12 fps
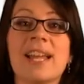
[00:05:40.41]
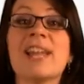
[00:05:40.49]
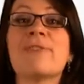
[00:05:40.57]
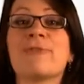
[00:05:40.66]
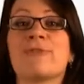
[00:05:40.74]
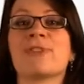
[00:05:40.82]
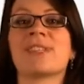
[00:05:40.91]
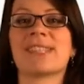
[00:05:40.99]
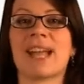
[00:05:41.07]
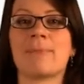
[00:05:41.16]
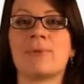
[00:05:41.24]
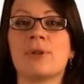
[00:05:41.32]
If, for
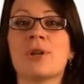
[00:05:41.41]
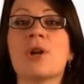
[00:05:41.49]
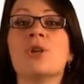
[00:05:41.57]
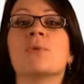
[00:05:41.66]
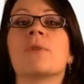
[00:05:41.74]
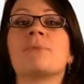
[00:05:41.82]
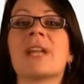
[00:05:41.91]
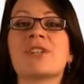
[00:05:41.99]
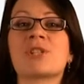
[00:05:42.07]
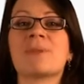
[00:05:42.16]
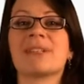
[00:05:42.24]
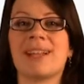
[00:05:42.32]
example, your
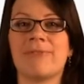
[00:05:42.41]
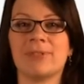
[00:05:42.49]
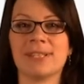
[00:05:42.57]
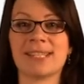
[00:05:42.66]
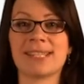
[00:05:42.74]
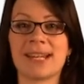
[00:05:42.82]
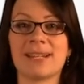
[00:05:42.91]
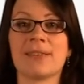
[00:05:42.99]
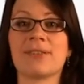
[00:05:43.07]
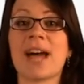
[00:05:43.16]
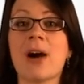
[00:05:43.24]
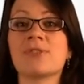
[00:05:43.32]
replenishment level is set at
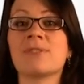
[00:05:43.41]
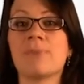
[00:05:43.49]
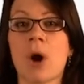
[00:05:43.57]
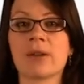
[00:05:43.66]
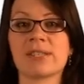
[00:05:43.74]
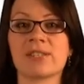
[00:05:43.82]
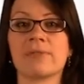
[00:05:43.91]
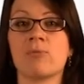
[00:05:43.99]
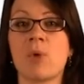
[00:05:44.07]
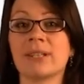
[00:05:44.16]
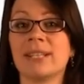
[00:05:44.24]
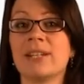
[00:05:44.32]
1,000 boxes of
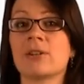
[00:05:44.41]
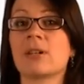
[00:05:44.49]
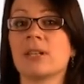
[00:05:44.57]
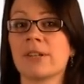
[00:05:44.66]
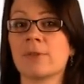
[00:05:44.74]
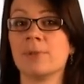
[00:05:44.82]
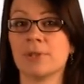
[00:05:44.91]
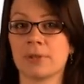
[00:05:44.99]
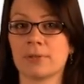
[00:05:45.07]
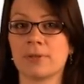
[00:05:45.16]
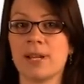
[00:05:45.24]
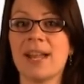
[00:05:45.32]
1 liter
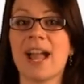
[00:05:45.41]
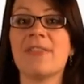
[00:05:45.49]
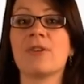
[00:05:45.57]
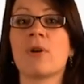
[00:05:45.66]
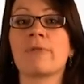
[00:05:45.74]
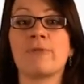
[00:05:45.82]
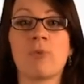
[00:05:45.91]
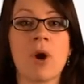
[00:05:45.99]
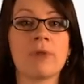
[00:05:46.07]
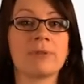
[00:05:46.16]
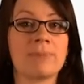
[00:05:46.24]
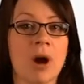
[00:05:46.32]
ClearPure and there are
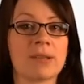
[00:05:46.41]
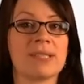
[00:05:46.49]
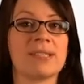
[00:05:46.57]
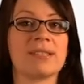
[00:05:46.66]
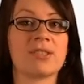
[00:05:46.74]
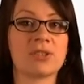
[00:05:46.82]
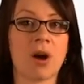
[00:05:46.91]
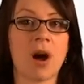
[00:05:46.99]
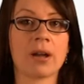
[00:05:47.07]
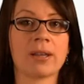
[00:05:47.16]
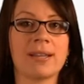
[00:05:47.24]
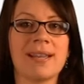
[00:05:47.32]
400 boxes in
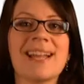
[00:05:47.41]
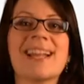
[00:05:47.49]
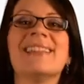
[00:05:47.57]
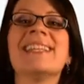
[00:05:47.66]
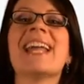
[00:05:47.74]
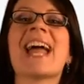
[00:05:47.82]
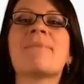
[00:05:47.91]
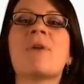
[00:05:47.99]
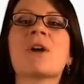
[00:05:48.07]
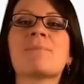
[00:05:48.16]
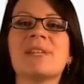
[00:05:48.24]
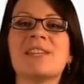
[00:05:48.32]
stock, the
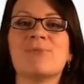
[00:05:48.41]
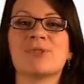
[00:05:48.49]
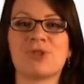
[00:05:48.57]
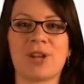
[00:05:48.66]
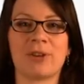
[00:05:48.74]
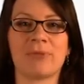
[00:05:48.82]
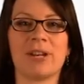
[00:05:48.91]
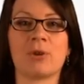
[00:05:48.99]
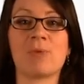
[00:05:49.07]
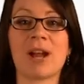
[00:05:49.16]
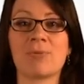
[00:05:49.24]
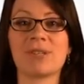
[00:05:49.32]
MRP will generate a
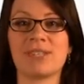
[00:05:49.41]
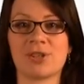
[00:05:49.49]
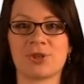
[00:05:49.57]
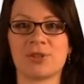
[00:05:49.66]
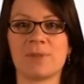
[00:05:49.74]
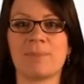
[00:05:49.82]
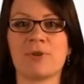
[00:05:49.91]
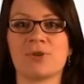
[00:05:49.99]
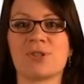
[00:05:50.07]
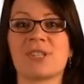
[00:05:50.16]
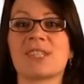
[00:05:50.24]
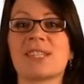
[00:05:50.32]
requisition to
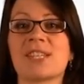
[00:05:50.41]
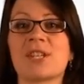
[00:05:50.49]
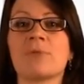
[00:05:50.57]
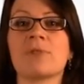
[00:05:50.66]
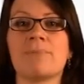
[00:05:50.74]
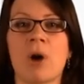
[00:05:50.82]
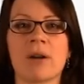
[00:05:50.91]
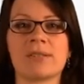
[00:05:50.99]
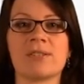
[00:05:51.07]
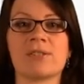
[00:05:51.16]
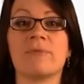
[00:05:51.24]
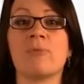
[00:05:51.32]
purchase 600
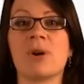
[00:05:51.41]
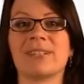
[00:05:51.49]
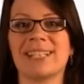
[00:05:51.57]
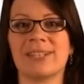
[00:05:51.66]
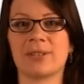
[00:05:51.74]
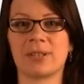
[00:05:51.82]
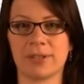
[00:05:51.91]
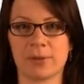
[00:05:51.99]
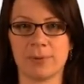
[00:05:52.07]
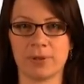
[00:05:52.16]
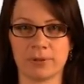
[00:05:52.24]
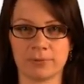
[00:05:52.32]
boxes of 1 liter
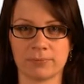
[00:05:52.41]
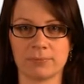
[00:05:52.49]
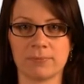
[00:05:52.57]
ClearPure.